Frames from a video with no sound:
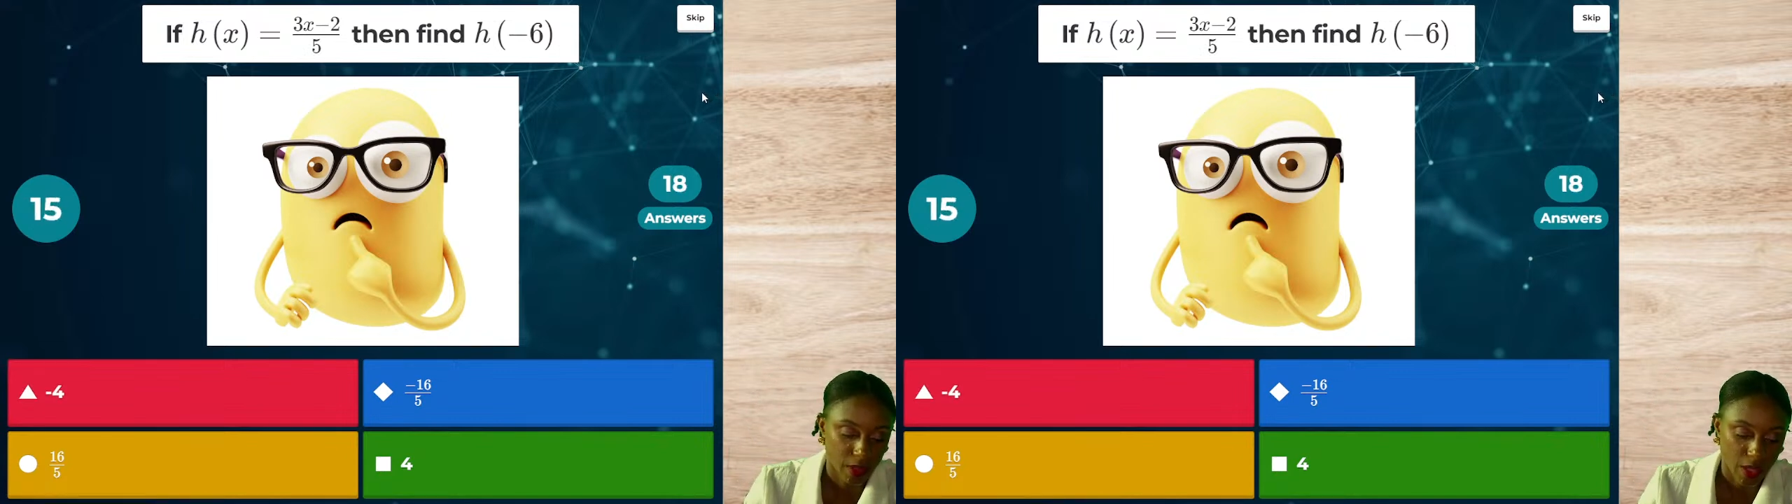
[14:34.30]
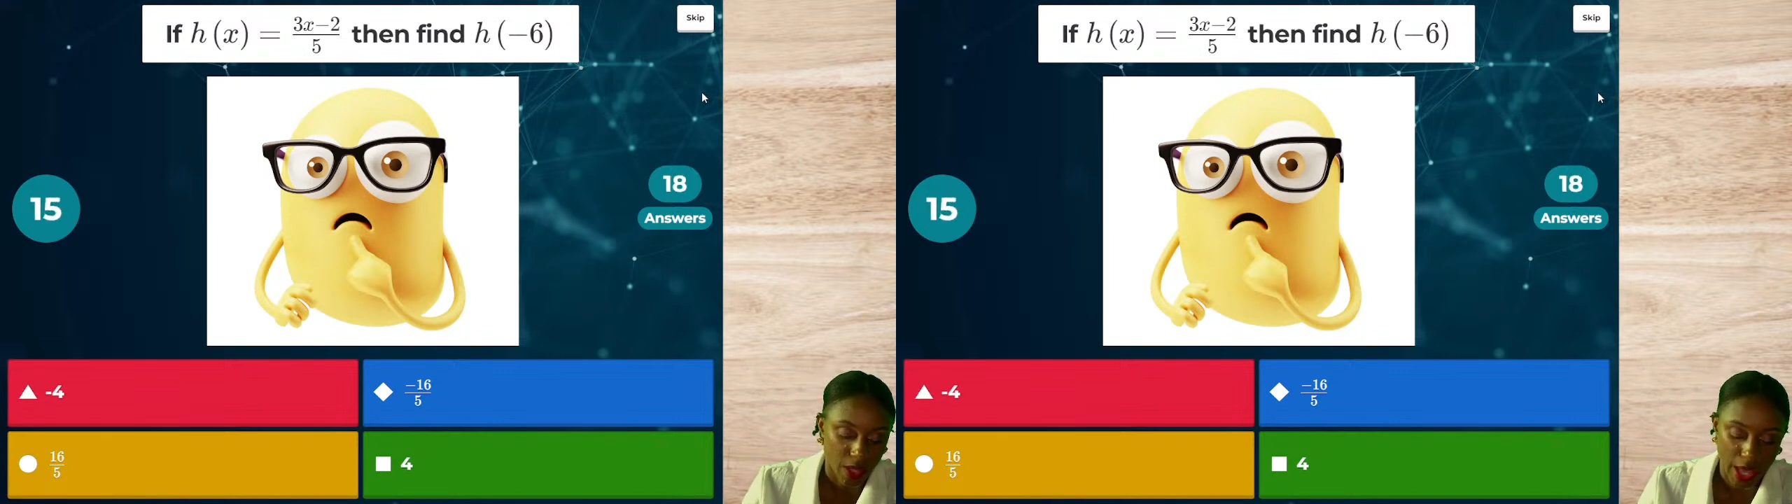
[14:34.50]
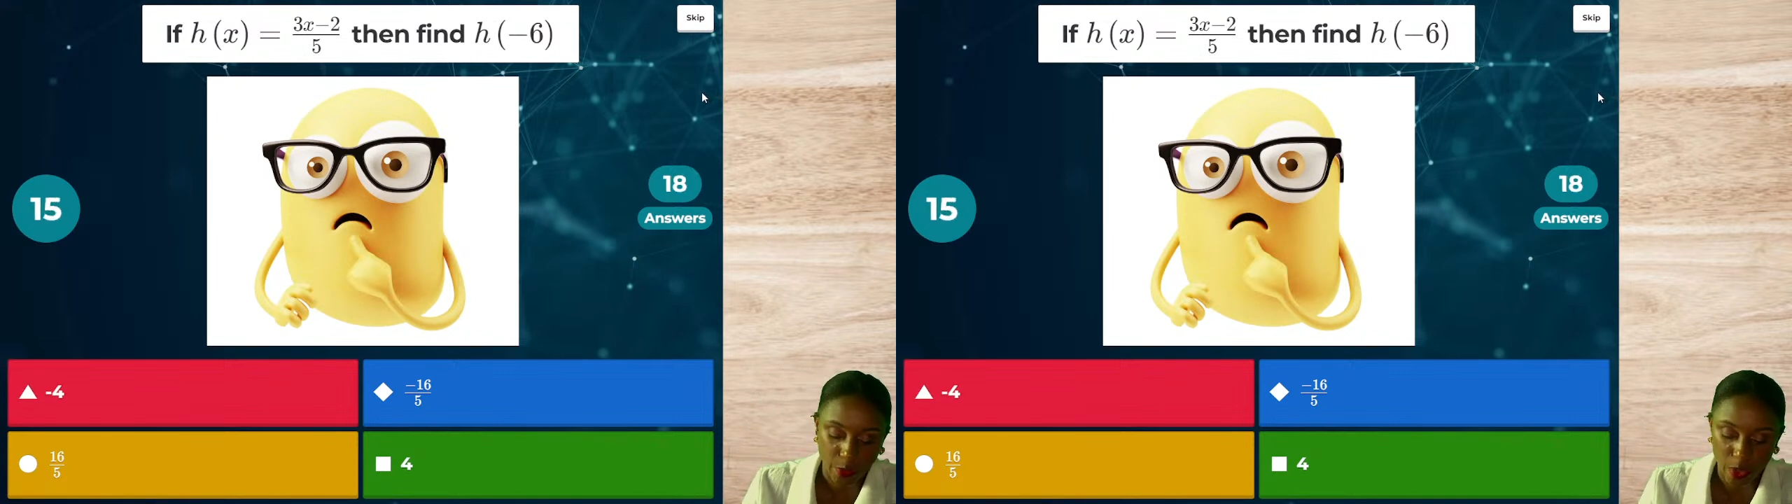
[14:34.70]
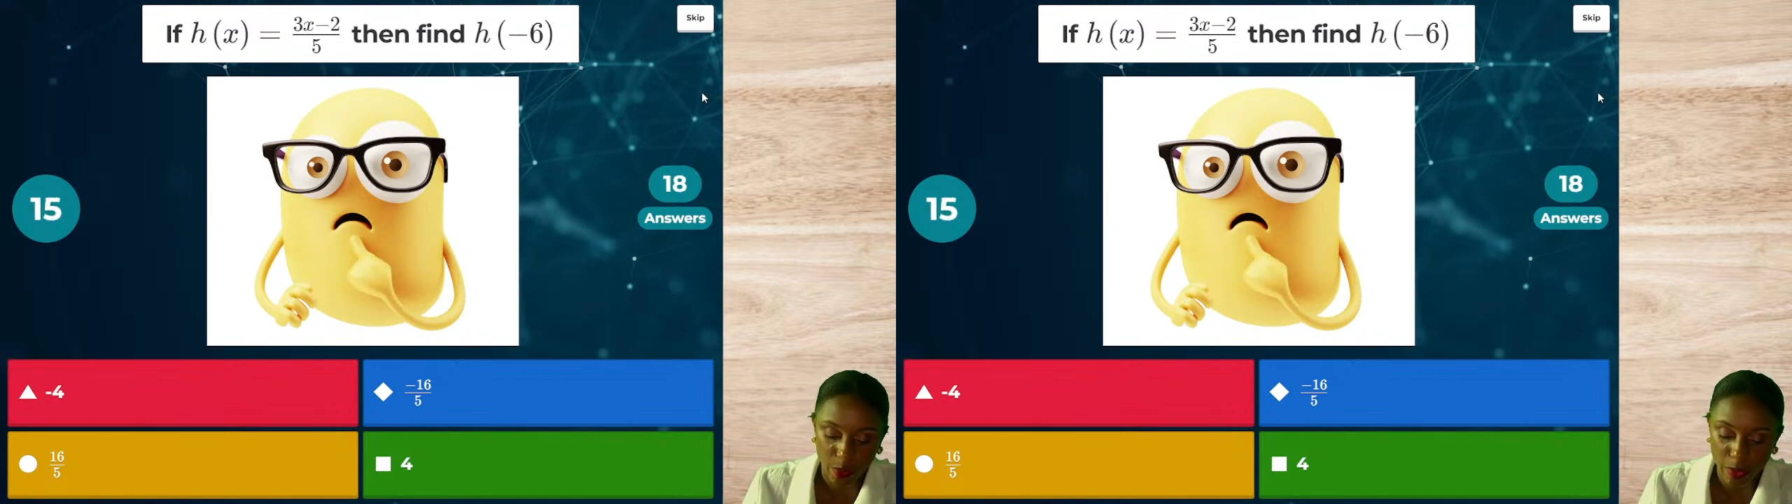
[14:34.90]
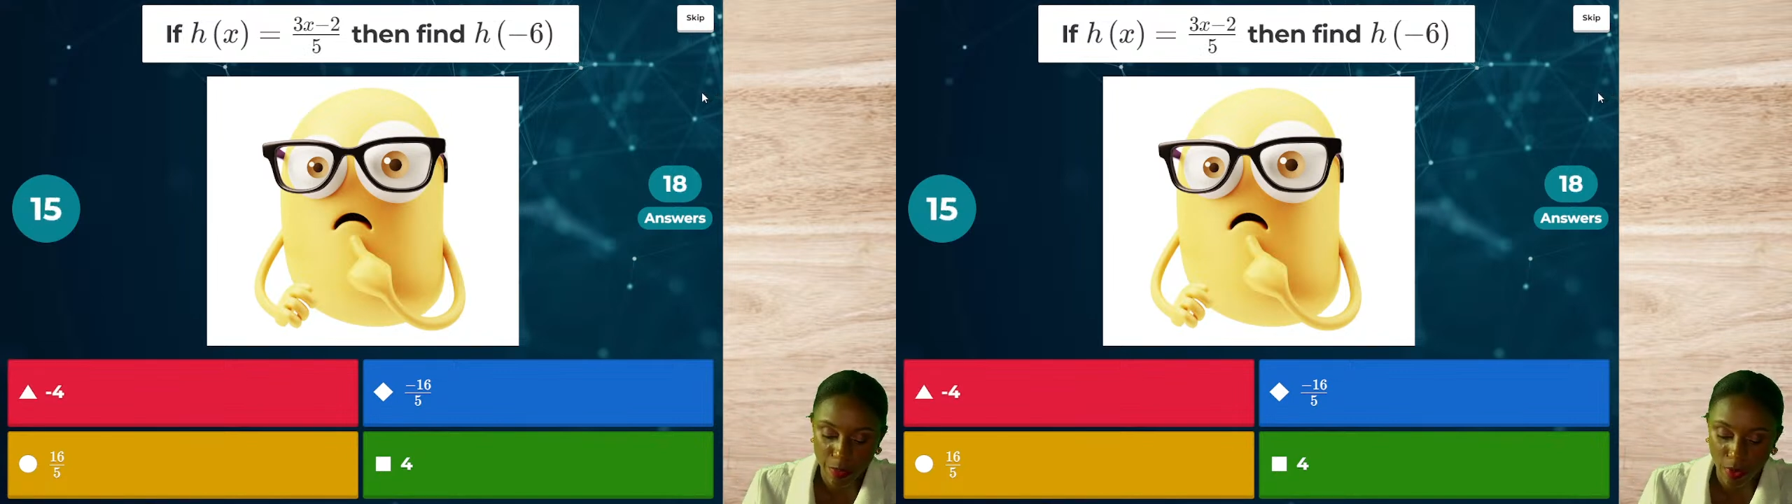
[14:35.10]
And when
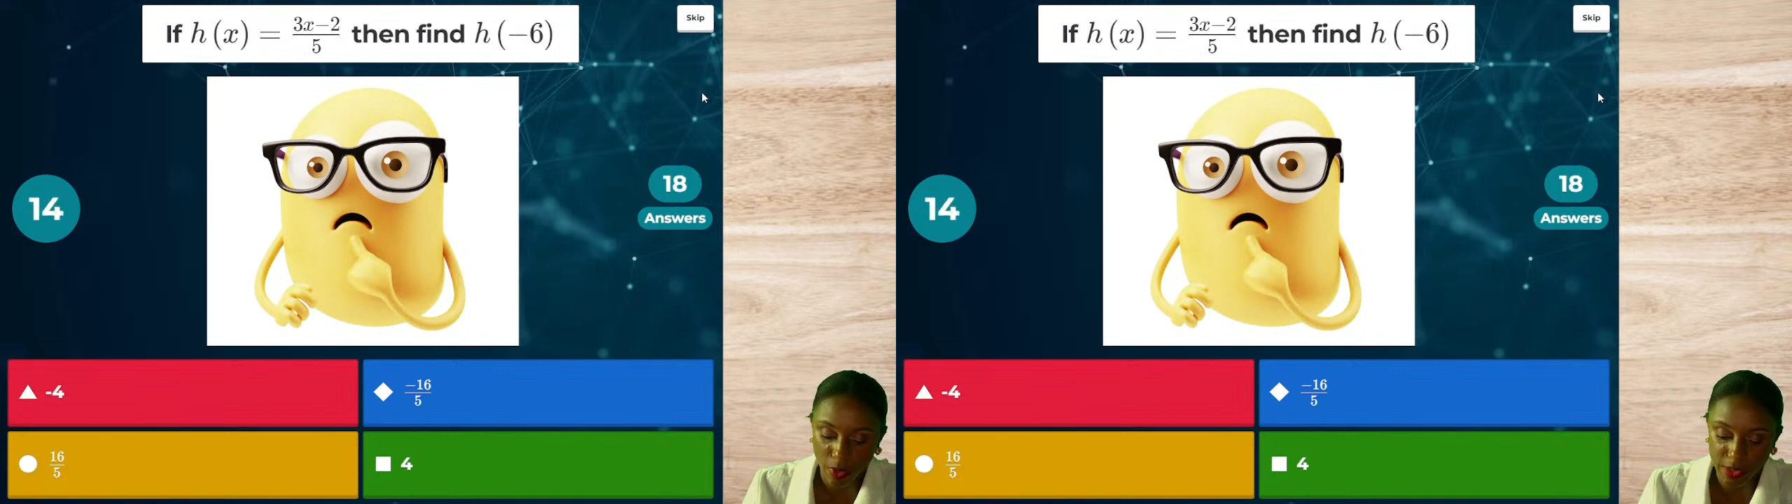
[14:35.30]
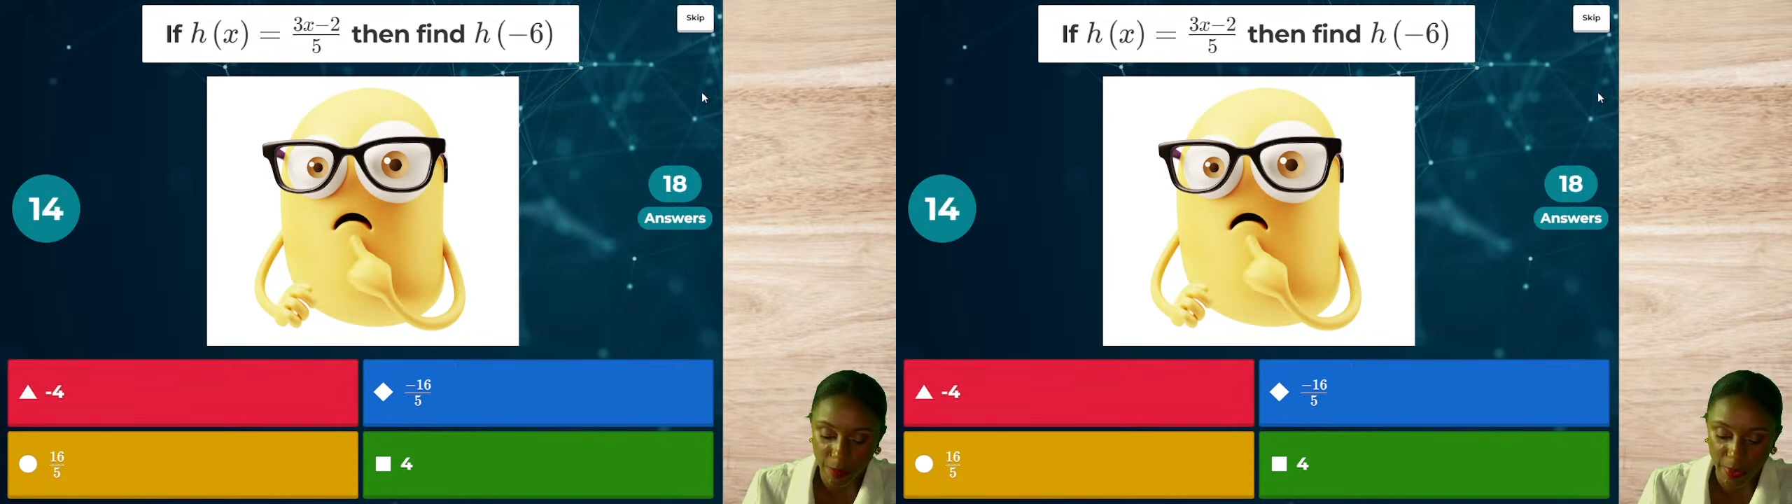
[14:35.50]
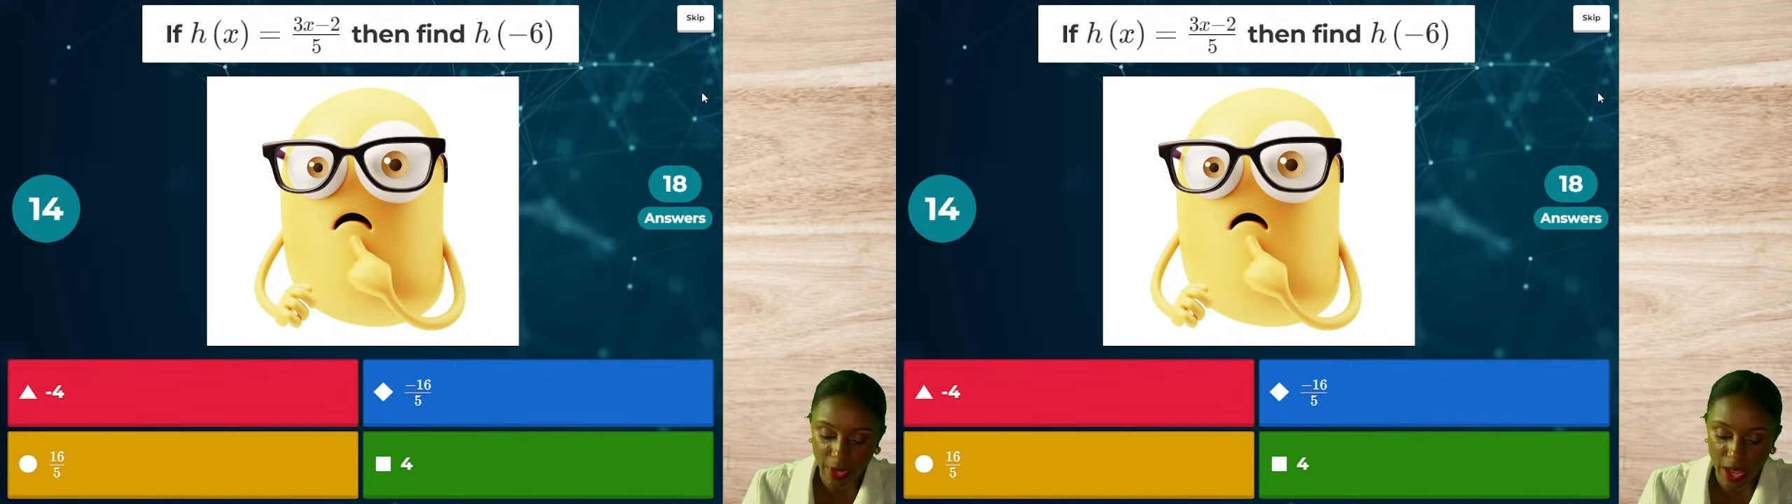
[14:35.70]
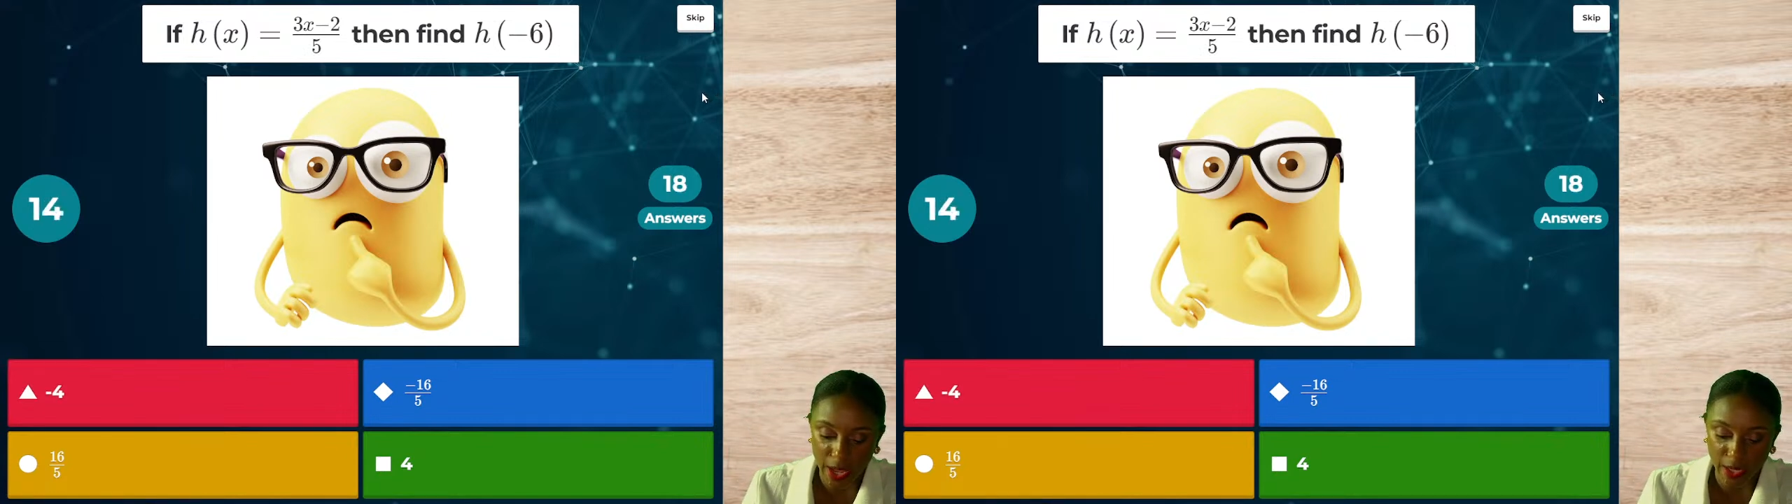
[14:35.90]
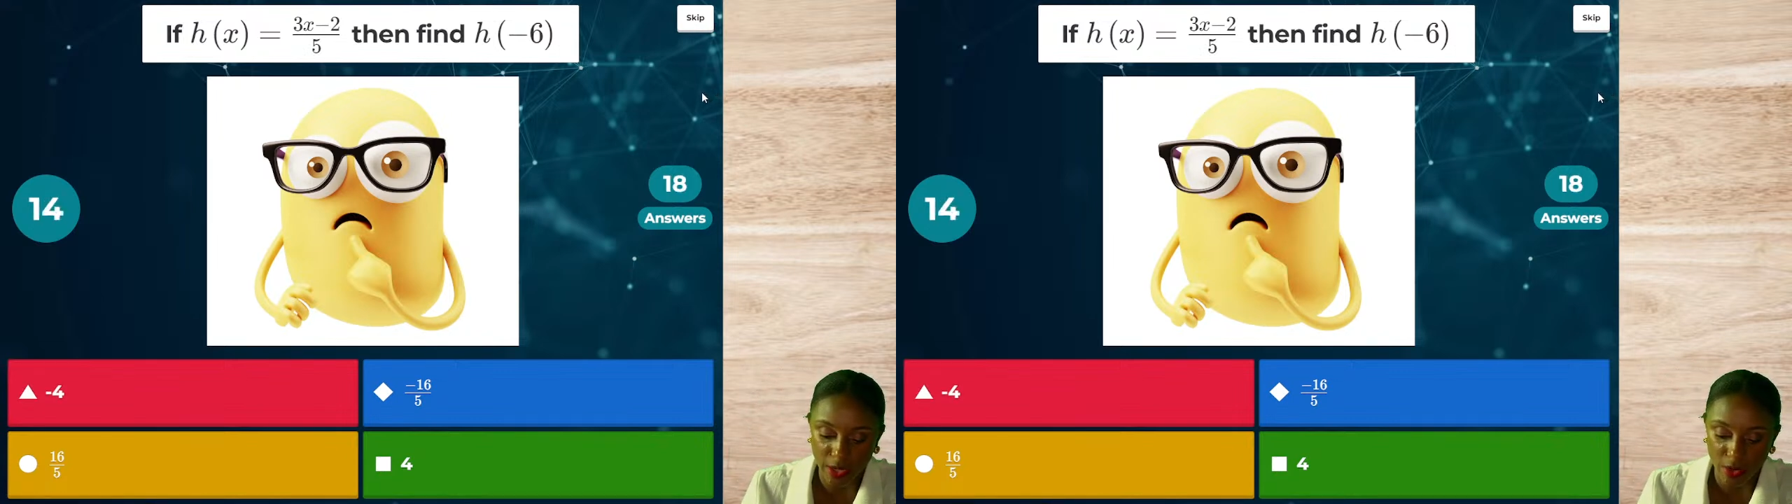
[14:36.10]
we multiply